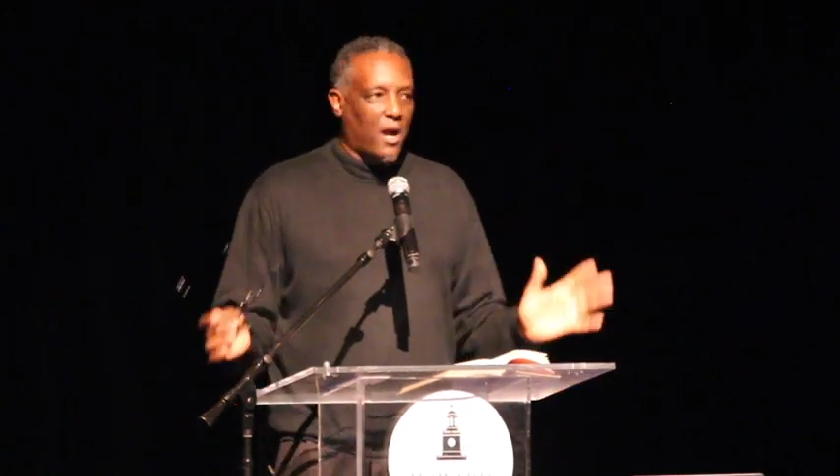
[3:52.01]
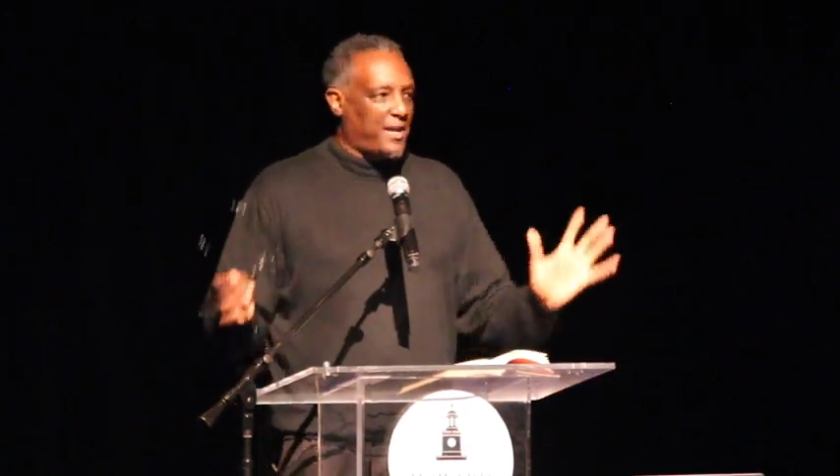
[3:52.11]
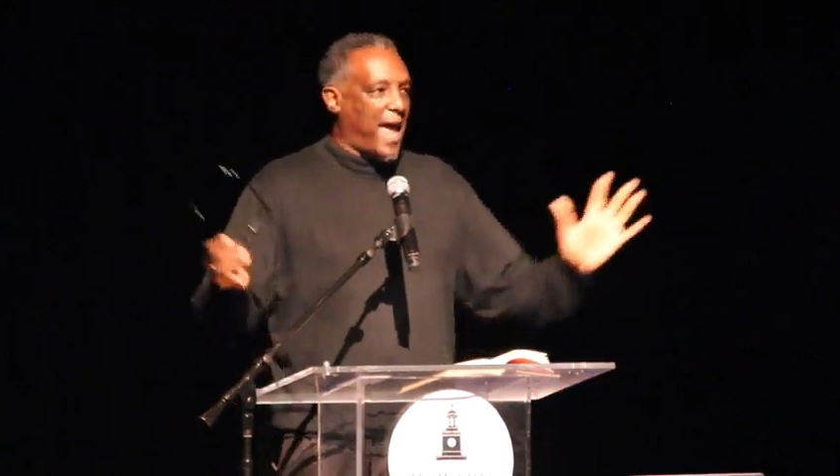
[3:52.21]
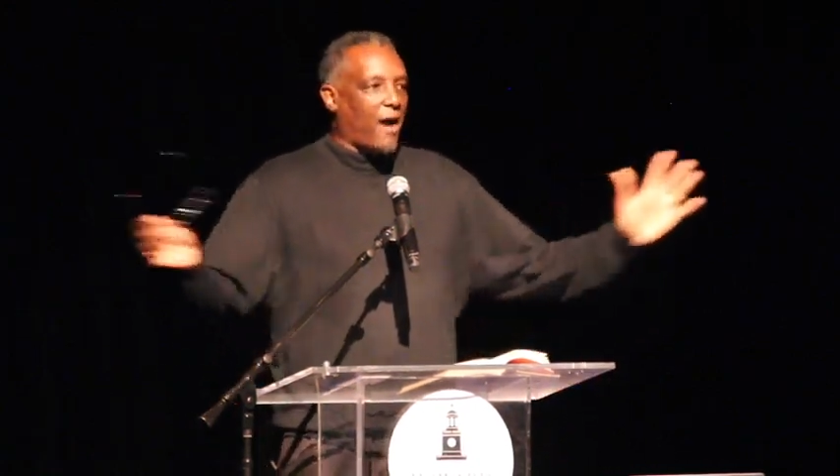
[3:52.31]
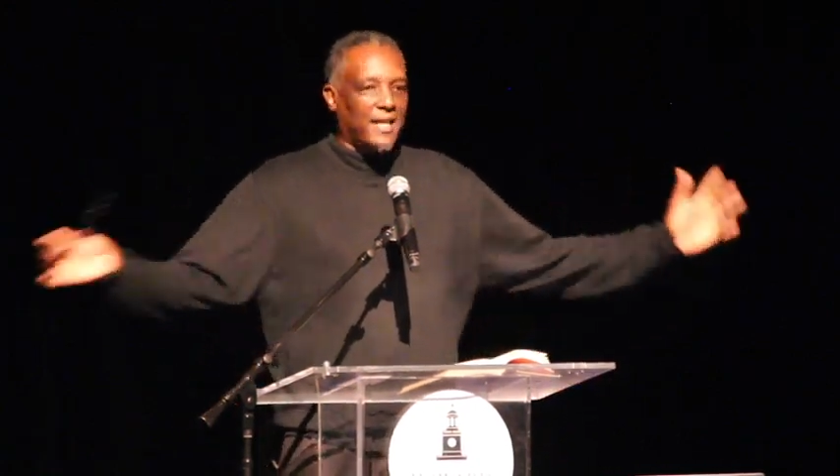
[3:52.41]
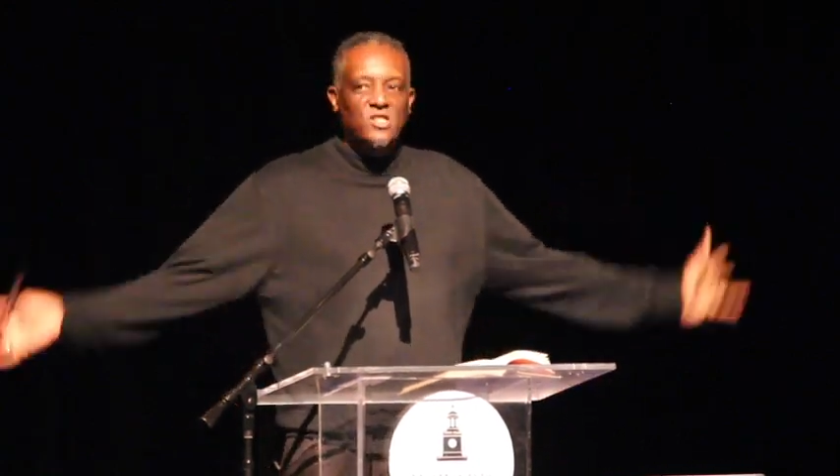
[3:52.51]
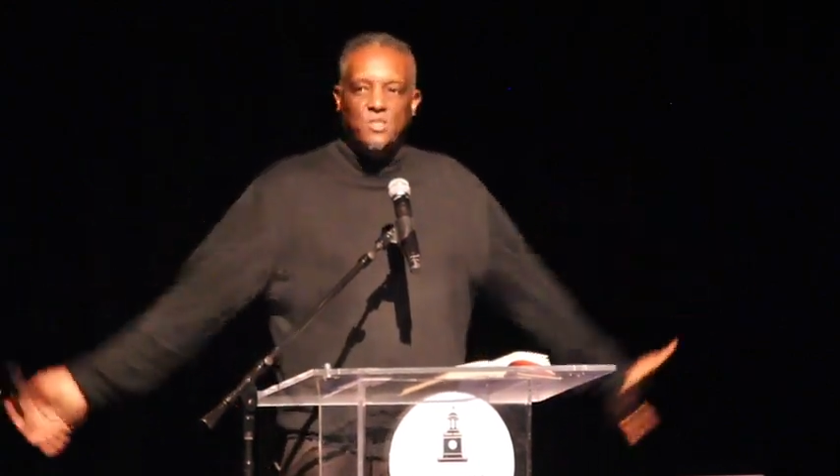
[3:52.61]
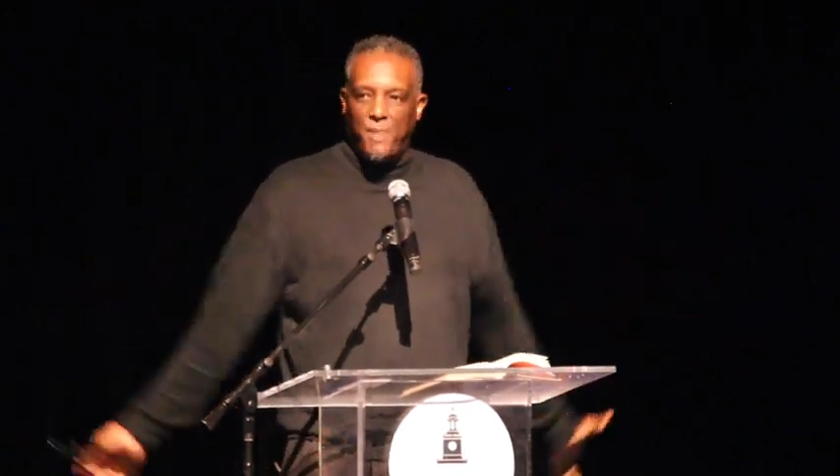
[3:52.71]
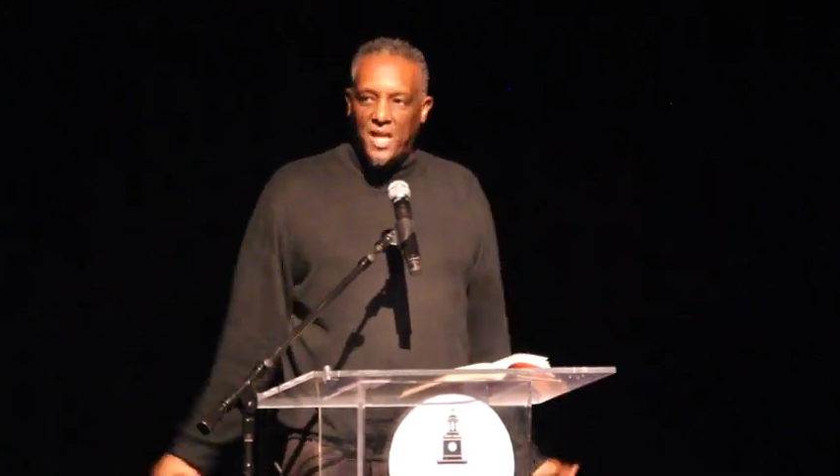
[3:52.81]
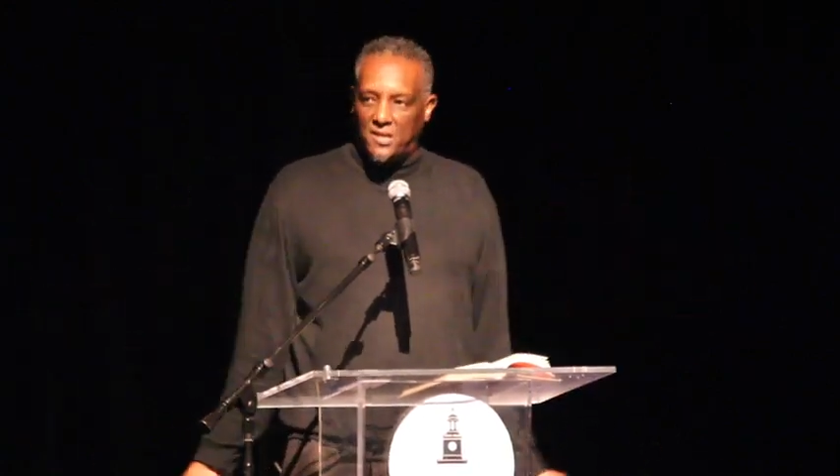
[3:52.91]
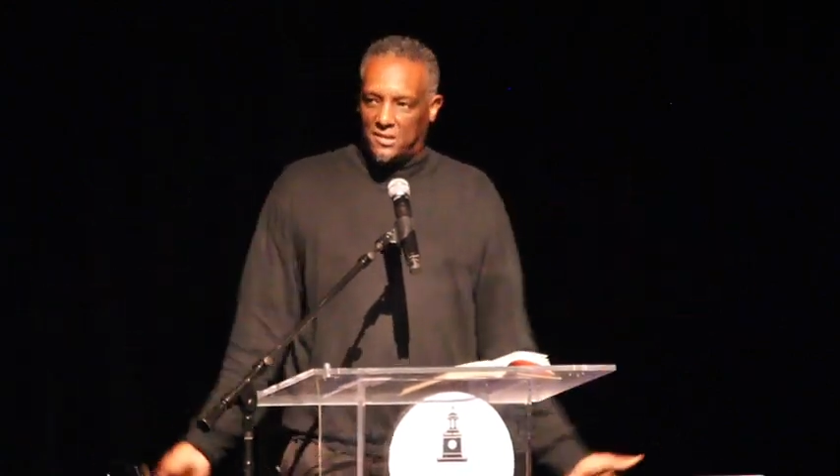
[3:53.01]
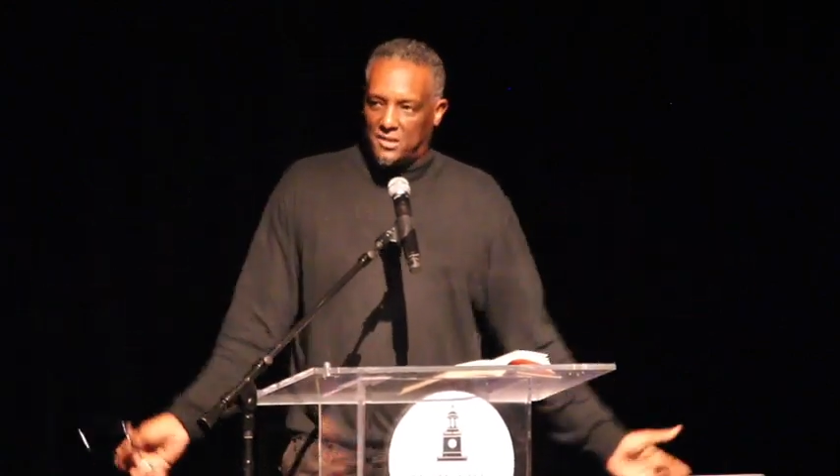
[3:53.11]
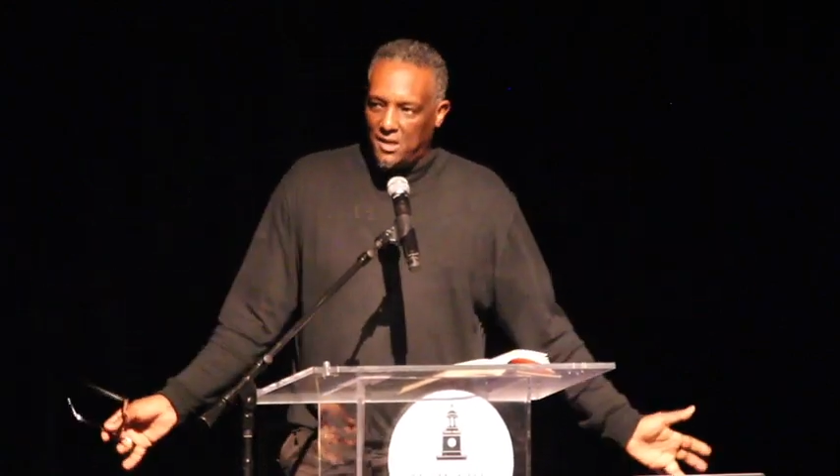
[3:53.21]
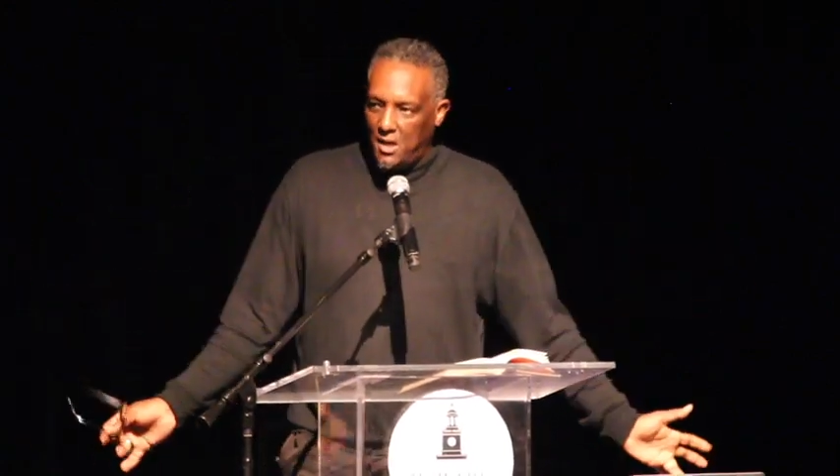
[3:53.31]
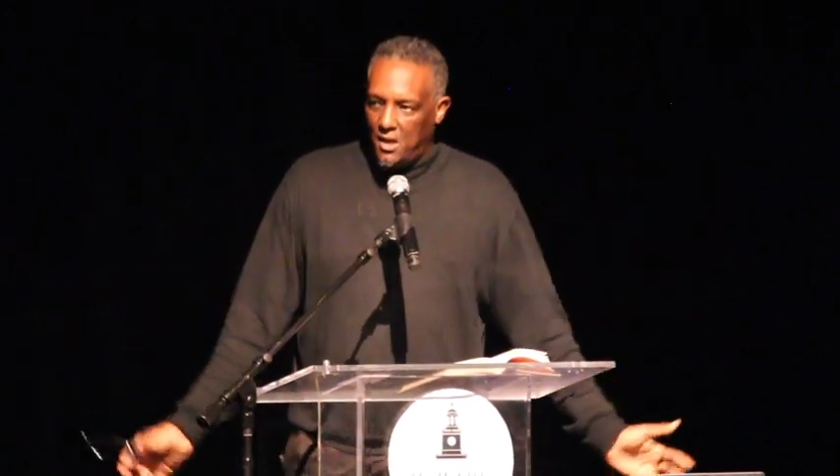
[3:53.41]
we are now in
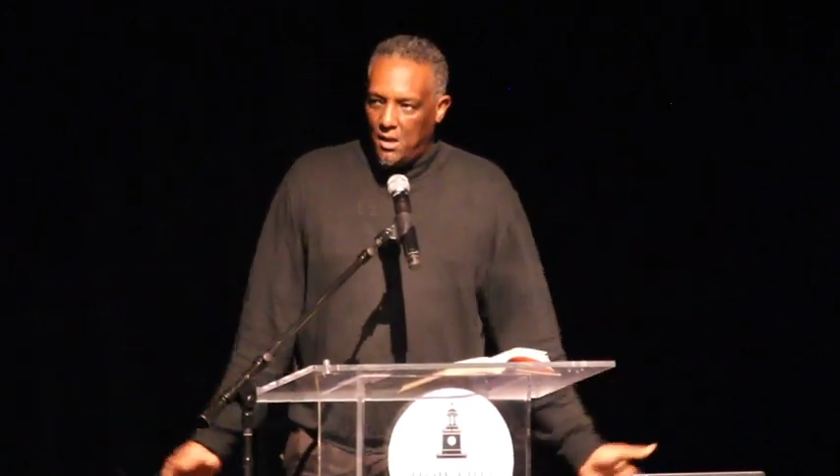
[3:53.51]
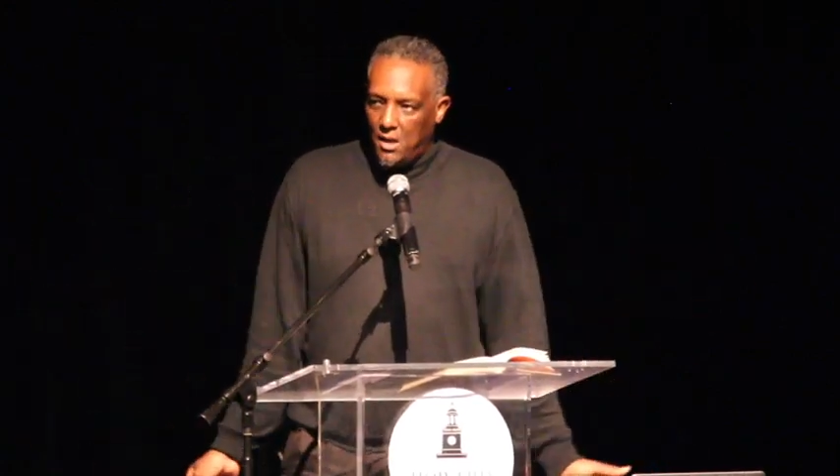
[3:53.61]
space.